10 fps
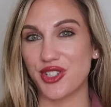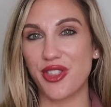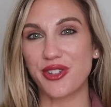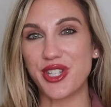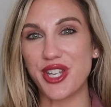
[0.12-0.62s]

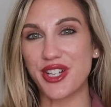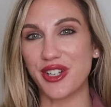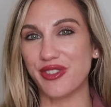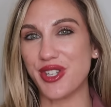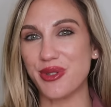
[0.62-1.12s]
another
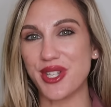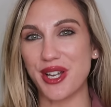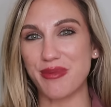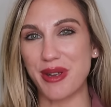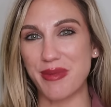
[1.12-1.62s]
year of using
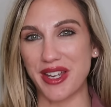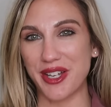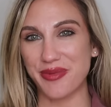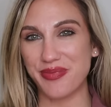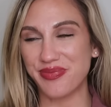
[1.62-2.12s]
up my
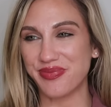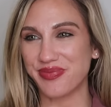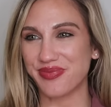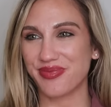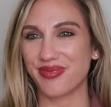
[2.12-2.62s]
makeup.
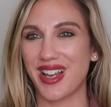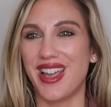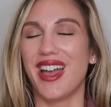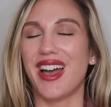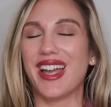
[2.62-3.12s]

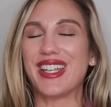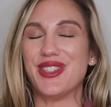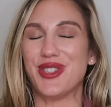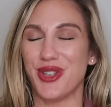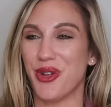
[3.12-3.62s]
I
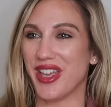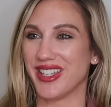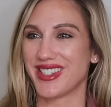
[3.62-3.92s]
can do this.